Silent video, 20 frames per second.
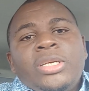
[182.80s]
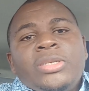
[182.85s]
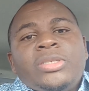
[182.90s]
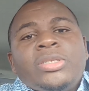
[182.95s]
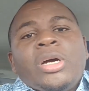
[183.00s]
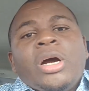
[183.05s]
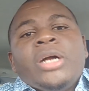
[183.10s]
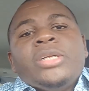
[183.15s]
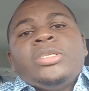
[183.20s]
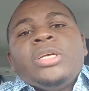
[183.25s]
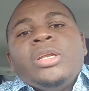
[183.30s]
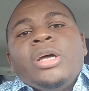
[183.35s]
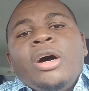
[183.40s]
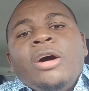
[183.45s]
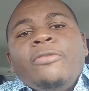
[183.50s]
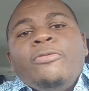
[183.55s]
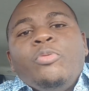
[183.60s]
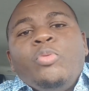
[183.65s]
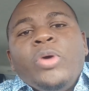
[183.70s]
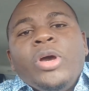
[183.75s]
he started
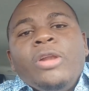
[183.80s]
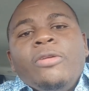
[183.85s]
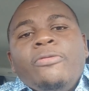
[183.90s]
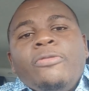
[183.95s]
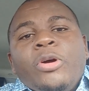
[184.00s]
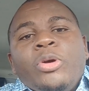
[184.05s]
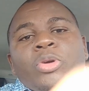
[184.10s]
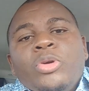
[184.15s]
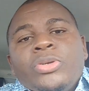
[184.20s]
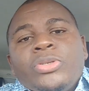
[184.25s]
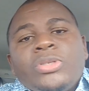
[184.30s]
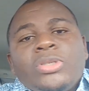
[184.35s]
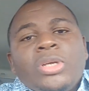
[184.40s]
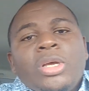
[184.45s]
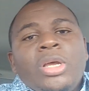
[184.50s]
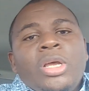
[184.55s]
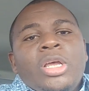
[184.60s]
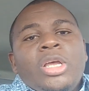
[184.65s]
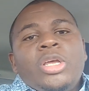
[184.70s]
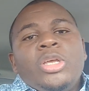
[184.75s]
off well for us,
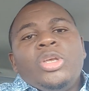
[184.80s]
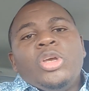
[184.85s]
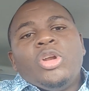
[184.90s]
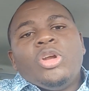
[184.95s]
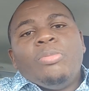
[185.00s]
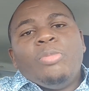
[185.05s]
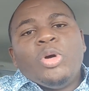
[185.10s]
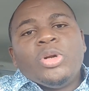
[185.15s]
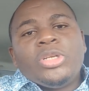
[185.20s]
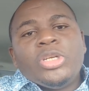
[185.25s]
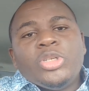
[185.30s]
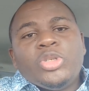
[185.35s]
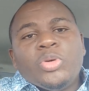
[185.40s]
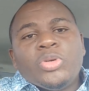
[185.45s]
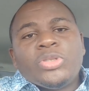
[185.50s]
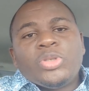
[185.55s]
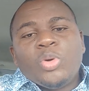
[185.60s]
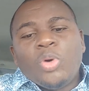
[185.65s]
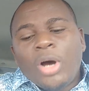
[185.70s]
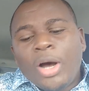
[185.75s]
you know, but it
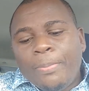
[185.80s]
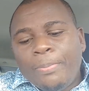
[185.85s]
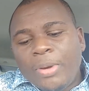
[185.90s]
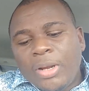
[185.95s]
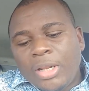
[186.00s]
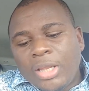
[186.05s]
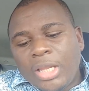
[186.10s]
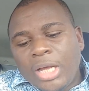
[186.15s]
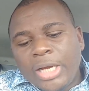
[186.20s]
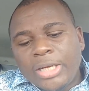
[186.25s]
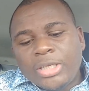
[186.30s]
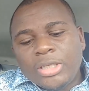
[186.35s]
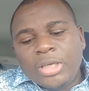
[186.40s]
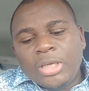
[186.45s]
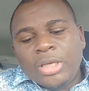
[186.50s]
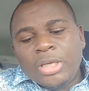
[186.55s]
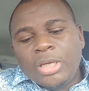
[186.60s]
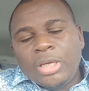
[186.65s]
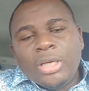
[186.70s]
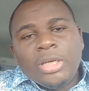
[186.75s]
just so happened that
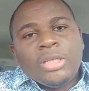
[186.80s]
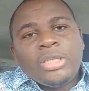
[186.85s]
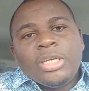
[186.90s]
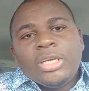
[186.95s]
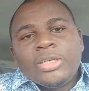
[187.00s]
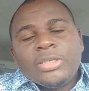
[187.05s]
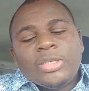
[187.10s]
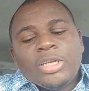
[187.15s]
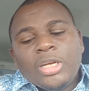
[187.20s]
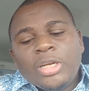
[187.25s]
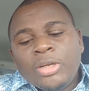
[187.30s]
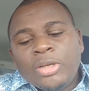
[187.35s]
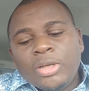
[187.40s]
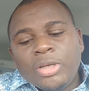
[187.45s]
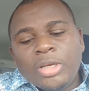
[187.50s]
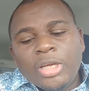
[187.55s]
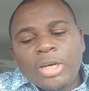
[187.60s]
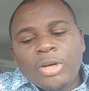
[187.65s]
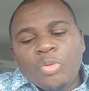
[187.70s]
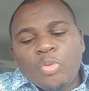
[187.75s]
things
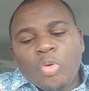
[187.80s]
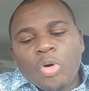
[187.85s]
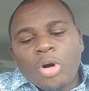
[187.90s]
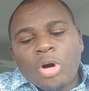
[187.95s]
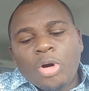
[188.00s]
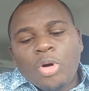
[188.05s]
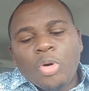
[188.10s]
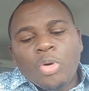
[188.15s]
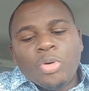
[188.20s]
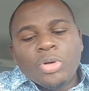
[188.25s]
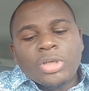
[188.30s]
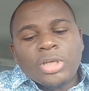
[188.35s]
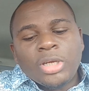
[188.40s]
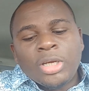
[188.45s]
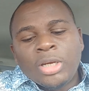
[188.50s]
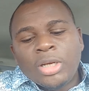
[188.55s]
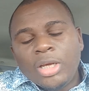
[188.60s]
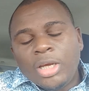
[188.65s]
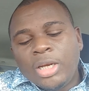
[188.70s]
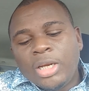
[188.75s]
didn't didn't work out
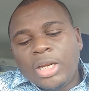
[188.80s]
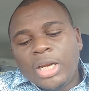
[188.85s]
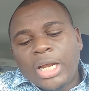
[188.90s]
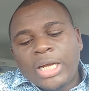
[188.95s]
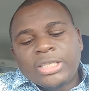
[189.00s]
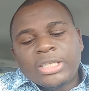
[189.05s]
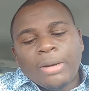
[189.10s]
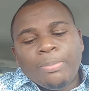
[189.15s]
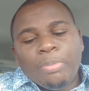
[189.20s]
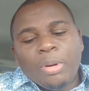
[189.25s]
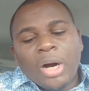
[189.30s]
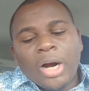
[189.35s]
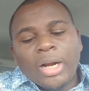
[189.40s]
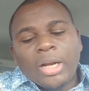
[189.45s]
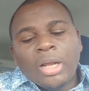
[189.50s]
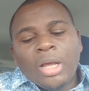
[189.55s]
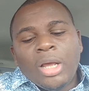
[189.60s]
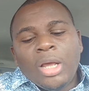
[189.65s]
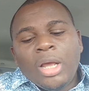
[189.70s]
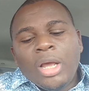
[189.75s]
in, in the latter part.
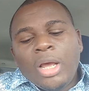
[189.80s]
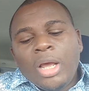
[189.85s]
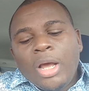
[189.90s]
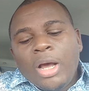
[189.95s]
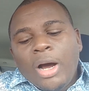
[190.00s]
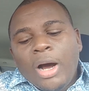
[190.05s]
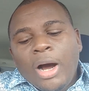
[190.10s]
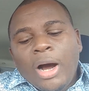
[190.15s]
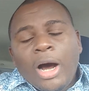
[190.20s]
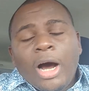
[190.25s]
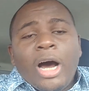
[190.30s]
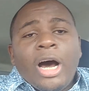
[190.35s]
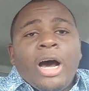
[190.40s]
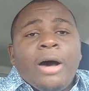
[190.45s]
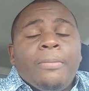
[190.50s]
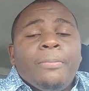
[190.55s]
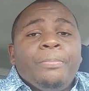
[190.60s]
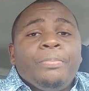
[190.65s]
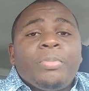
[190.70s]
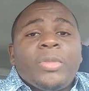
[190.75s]

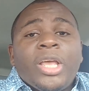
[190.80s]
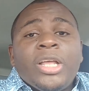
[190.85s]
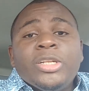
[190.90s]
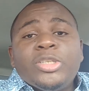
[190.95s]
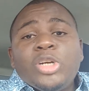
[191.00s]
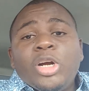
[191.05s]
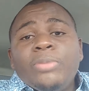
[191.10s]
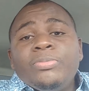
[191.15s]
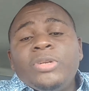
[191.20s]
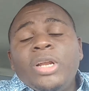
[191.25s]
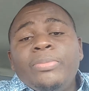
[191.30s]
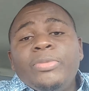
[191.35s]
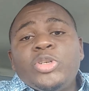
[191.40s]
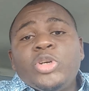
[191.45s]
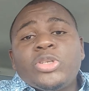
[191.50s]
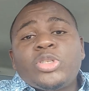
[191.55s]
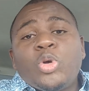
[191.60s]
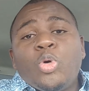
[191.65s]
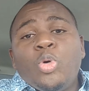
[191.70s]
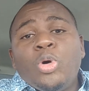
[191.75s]
Um, in terms, let me
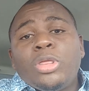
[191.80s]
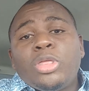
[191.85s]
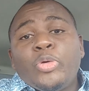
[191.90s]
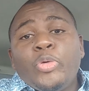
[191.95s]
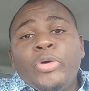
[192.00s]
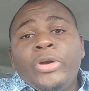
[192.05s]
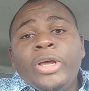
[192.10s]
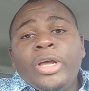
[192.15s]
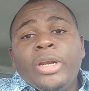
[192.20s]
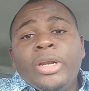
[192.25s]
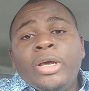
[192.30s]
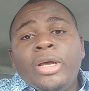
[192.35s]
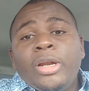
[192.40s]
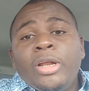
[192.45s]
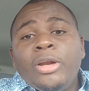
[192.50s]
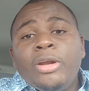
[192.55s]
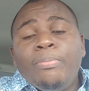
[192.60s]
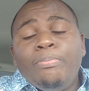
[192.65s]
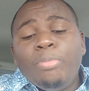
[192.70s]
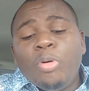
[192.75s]
just go through the,
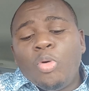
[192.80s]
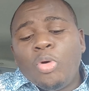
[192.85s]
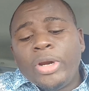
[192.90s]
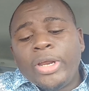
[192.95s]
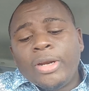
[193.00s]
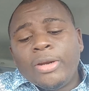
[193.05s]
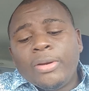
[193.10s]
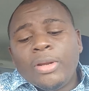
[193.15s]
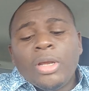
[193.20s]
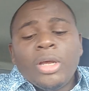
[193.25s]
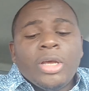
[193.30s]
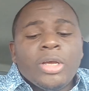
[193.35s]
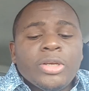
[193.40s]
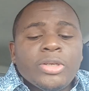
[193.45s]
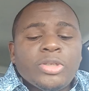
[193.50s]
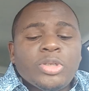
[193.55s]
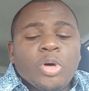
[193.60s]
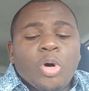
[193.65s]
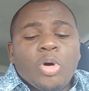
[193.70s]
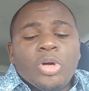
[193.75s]
the, the bowling.
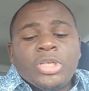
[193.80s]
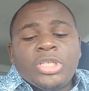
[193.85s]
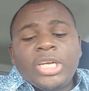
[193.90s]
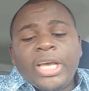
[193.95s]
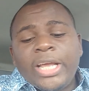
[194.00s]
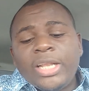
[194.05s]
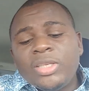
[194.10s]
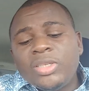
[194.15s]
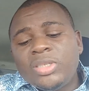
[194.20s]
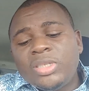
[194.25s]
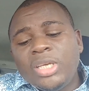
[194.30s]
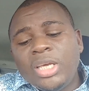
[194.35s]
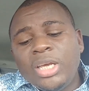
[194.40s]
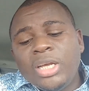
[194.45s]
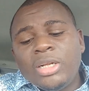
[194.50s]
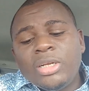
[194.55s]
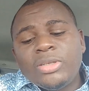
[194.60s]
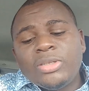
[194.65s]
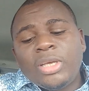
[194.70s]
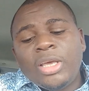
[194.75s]
So Jayden
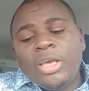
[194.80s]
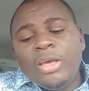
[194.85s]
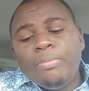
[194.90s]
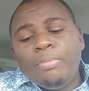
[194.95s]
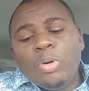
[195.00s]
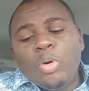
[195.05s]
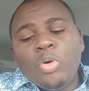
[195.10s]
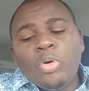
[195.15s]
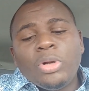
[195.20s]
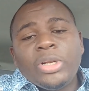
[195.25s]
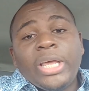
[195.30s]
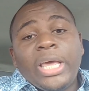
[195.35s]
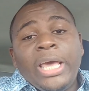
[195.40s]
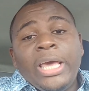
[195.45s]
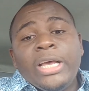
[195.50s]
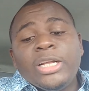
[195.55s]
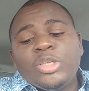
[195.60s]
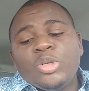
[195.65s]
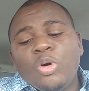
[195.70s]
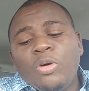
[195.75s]
Seales, he bowled
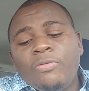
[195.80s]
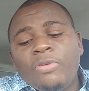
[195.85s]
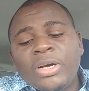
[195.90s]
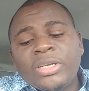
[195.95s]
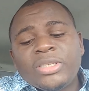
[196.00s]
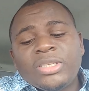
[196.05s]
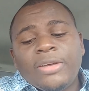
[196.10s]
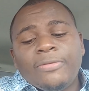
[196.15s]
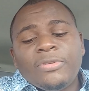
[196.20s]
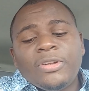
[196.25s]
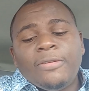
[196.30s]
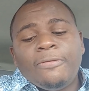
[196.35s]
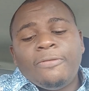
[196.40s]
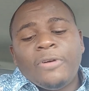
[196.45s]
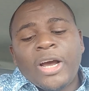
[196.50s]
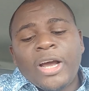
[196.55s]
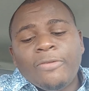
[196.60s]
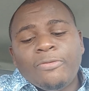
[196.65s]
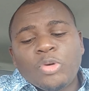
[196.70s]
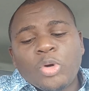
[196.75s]
8 over
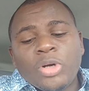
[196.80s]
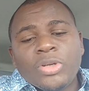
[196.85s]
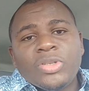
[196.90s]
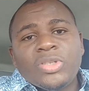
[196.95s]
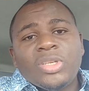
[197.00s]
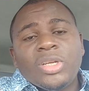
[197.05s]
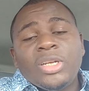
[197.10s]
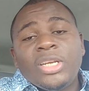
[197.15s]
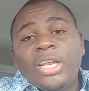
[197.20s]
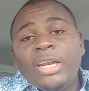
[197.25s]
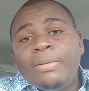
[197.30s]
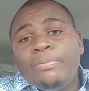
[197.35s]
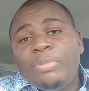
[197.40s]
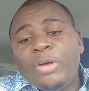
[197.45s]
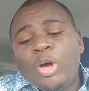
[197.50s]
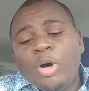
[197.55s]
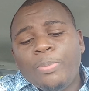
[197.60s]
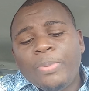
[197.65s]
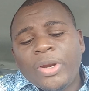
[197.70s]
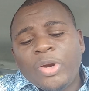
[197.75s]
75 runs, didn't
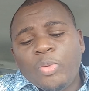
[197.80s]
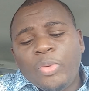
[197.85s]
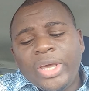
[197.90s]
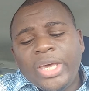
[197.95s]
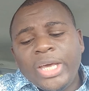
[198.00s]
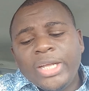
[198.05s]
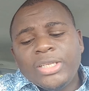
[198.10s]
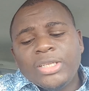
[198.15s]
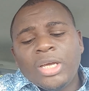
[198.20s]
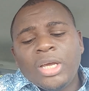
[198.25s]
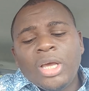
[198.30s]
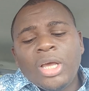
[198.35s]
pick up any wicket.